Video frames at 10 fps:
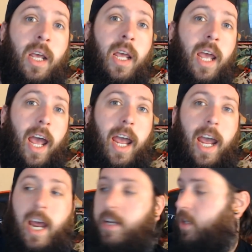
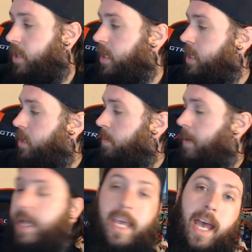And looking here,
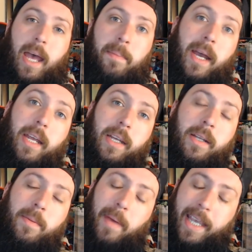my
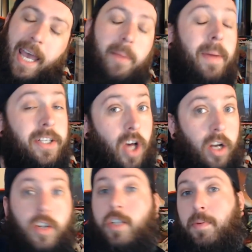
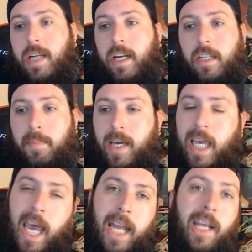daughter is pretending to be a
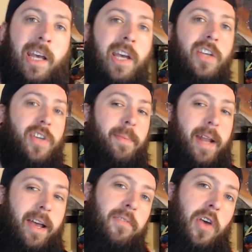cat, so I'm gonna
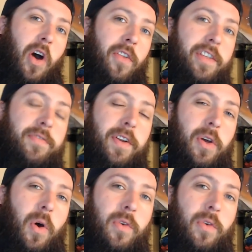have to call this video over.